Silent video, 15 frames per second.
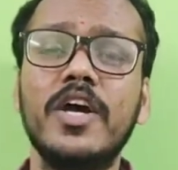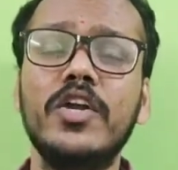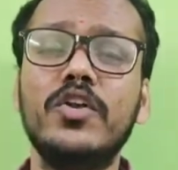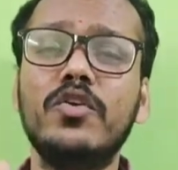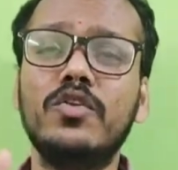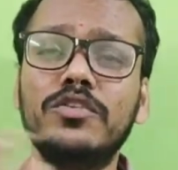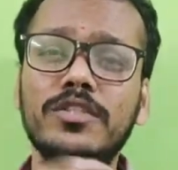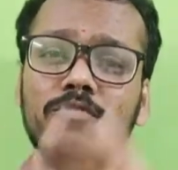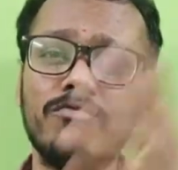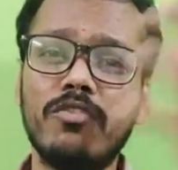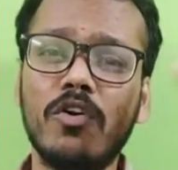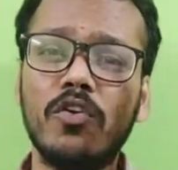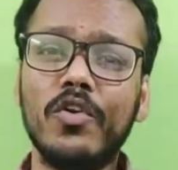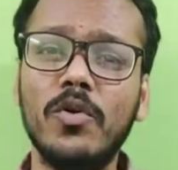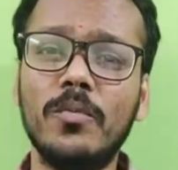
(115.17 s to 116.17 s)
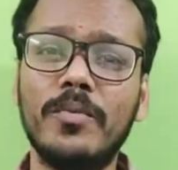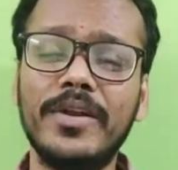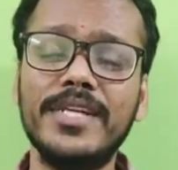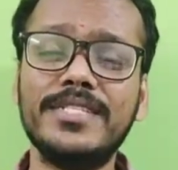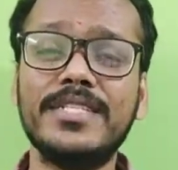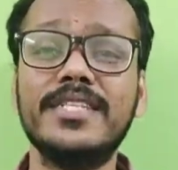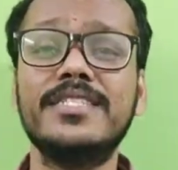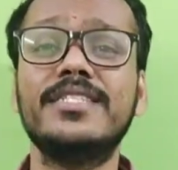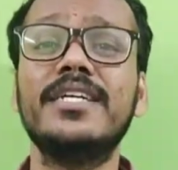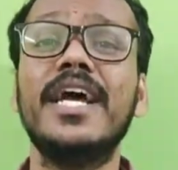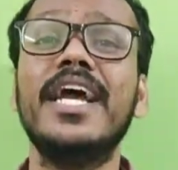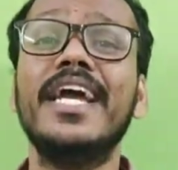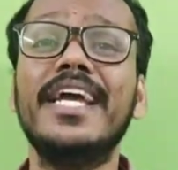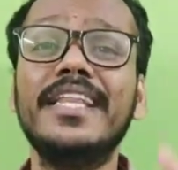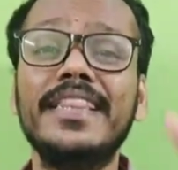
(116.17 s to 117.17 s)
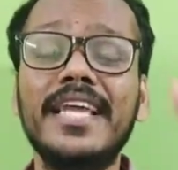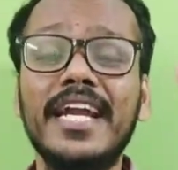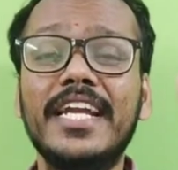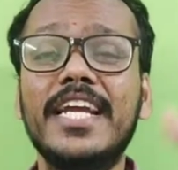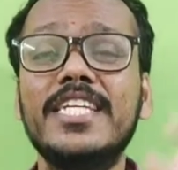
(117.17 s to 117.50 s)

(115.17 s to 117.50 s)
due to some follow-up reasons, in that